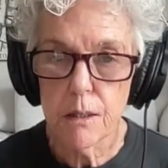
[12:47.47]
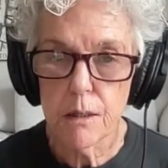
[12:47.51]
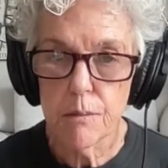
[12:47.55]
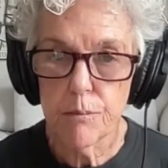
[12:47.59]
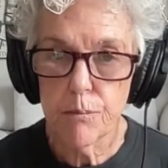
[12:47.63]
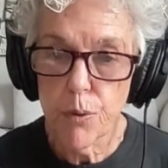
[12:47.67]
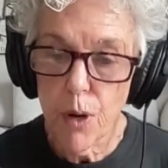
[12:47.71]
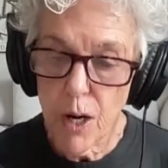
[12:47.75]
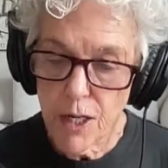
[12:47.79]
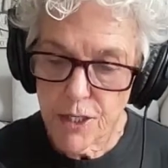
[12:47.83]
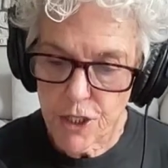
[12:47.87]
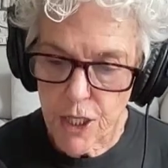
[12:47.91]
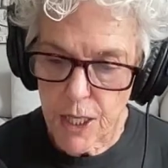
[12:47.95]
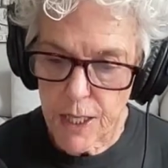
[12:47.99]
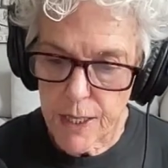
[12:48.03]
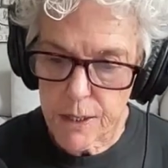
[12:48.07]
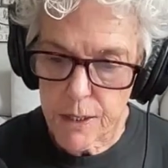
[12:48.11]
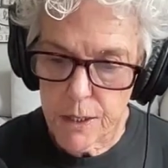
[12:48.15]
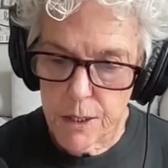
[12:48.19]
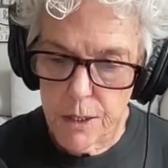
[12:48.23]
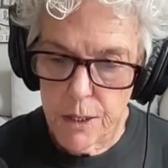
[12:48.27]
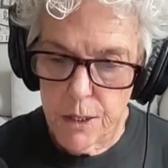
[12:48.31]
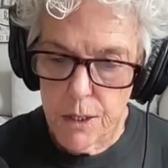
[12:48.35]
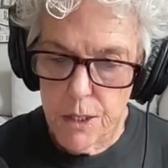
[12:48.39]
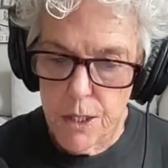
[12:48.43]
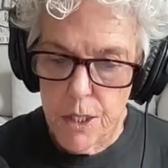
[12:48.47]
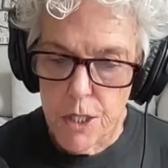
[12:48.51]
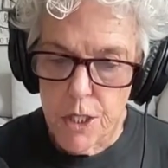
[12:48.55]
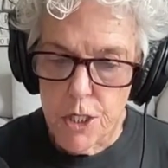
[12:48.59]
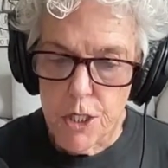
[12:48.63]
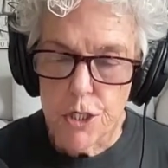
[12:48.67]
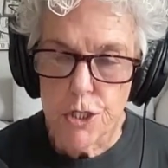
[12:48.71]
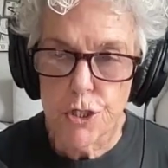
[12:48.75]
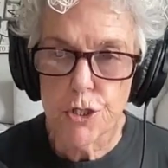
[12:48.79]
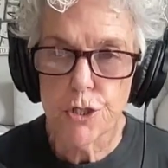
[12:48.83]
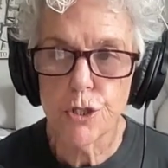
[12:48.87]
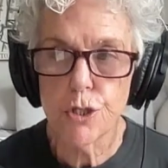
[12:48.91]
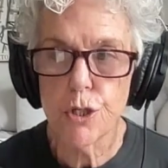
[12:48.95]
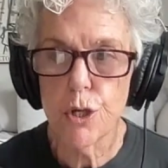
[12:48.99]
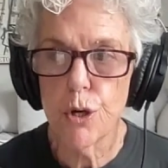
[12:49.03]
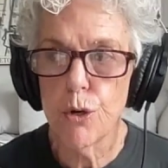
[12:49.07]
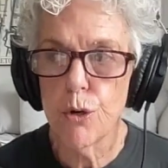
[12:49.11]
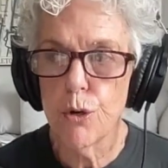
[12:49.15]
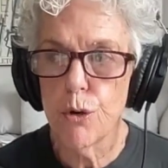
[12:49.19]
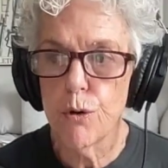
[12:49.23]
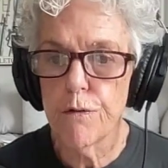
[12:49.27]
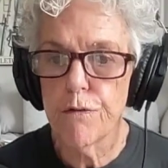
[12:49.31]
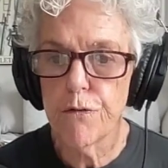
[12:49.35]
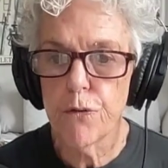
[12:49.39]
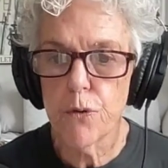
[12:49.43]
project.
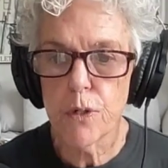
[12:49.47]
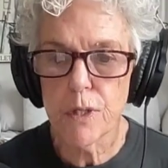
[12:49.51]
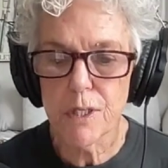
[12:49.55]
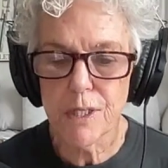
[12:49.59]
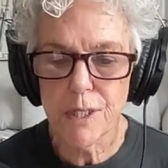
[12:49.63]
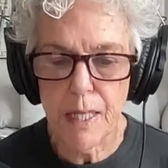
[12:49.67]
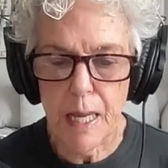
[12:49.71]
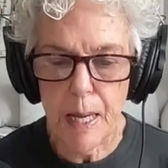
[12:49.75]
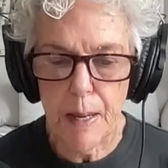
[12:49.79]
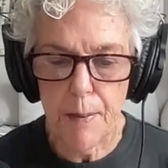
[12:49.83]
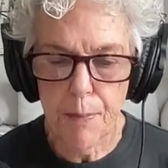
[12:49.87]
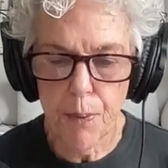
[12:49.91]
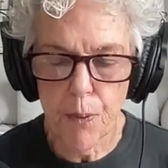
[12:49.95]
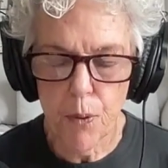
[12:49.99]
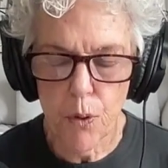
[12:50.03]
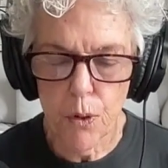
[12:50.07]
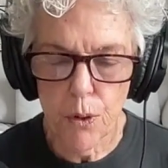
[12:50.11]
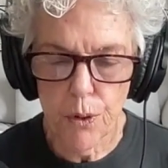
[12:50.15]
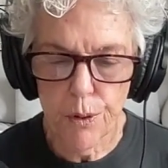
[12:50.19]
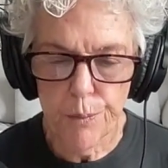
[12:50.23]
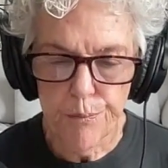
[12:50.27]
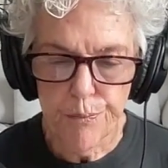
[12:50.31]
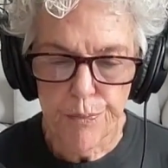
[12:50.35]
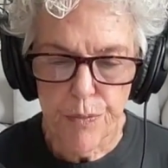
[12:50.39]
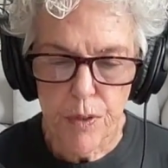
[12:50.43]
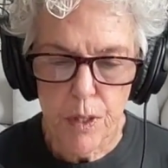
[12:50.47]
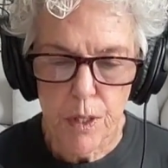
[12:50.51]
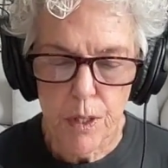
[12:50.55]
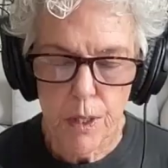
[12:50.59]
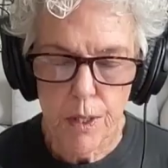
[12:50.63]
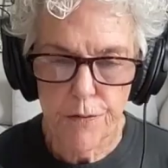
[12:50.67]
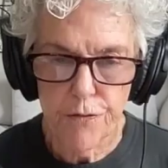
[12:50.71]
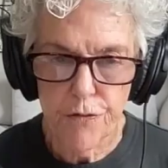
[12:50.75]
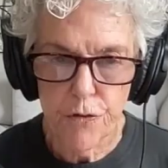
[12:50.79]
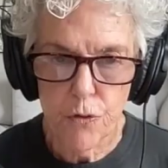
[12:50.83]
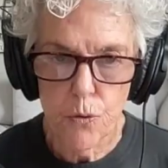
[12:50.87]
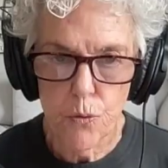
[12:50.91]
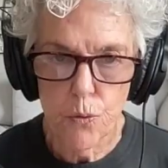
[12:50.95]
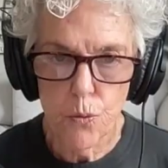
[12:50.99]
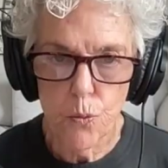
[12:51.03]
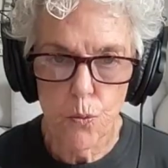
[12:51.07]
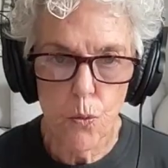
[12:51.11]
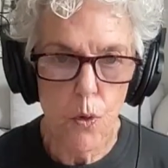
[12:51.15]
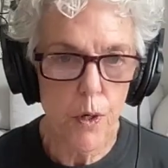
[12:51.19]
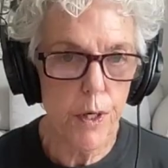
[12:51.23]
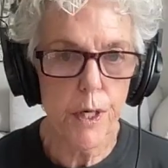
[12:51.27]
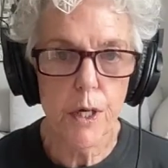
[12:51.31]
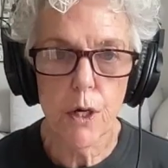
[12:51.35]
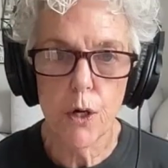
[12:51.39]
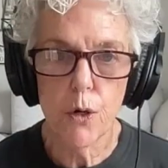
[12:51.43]
So, for example, if you
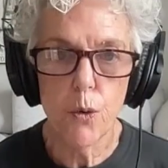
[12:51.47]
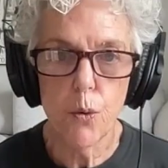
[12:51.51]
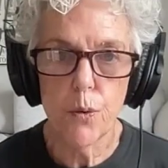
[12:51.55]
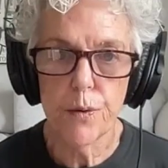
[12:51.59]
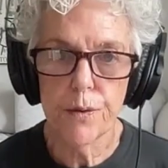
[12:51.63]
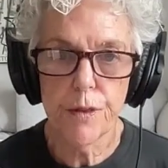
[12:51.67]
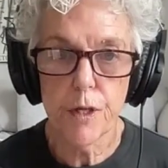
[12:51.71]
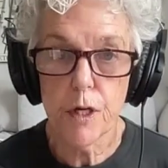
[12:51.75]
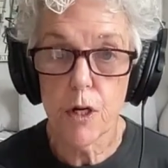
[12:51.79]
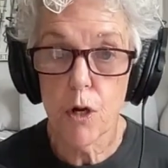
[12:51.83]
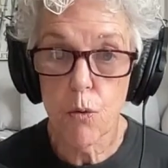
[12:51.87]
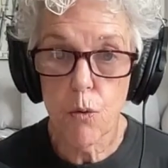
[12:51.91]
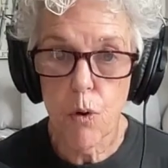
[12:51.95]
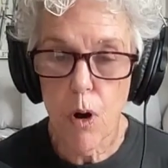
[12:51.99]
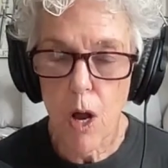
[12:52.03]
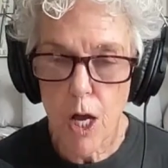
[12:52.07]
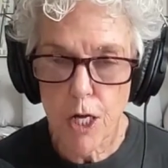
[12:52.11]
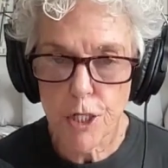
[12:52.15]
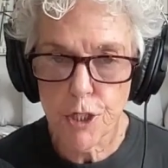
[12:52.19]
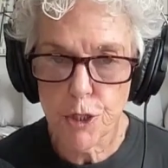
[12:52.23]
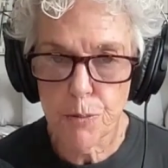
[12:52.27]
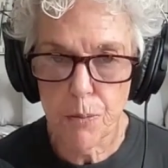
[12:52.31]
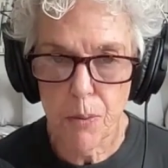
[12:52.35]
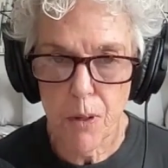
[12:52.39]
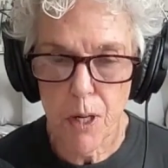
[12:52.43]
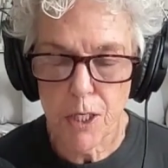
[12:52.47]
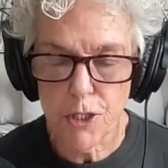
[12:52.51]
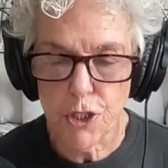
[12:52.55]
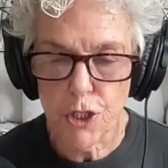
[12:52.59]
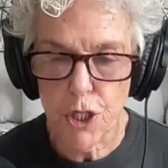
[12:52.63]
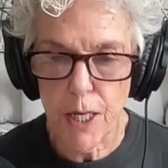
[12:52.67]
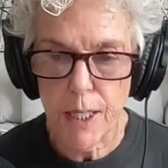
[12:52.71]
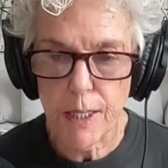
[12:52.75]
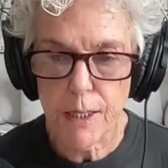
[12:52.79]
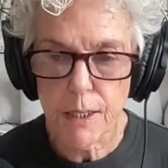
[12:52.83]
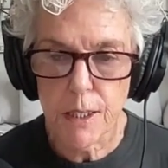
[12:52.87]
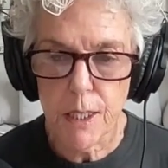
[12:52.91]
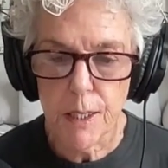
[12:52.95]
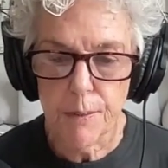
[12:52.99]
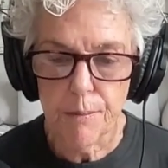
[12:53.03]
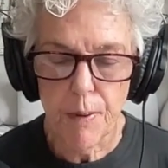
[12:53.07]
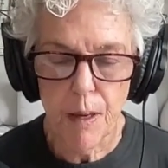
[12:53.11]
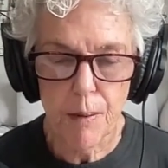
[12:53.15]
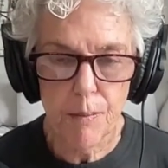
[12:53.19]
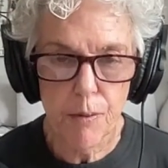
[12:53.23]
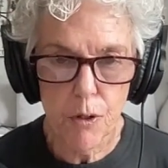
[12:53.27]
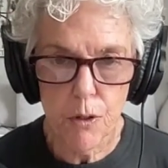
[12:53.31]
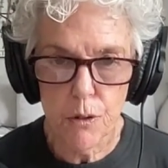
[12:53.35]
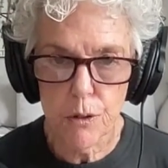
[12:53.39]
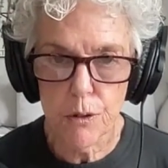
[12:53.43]
want to go with the garage project,
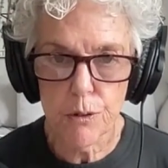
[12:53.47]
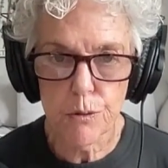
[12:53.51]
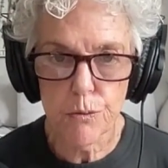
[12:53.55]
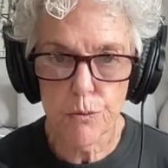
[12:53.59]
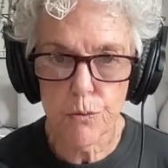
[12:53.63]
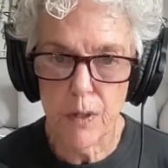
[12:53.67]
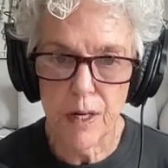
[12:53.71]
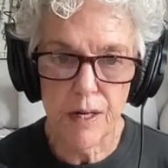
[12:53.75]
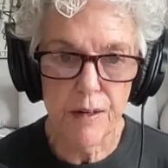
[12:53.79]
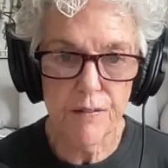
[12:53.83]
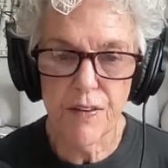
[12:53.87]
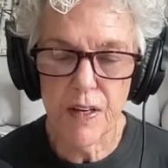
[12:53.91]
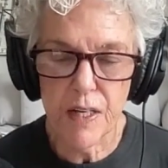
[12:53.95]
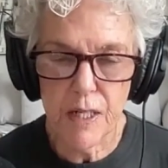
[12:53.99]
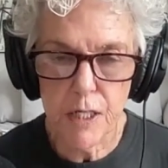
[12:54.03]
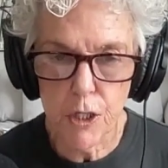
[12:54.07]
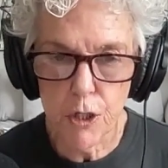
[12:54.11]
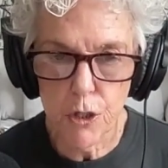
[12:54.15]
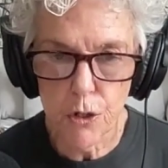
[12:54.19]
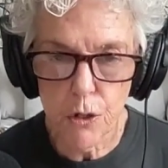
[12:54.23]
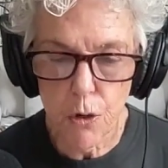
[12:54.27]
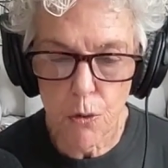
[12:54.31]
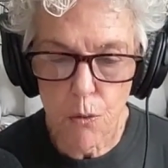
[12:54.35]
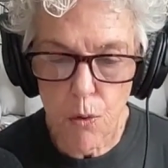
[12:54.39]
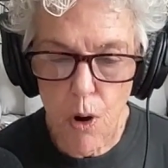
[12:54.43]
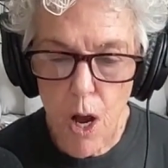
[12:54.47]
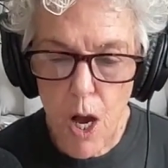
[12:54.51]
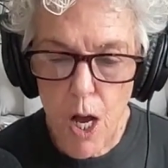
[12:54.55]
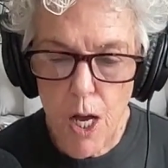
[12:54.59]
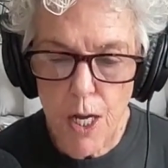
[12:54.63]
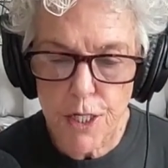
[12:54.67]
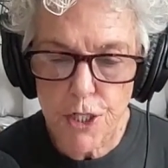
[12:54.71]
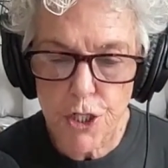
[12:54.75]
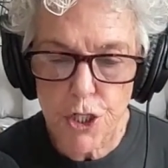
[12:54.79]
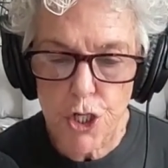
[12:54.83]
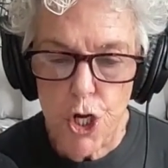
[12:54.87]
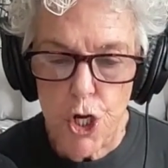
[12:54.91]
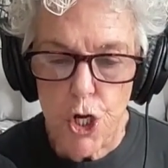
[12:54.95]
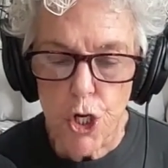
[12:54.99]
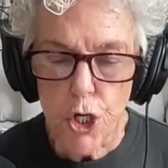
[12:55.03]
maybe you're renovating your garage,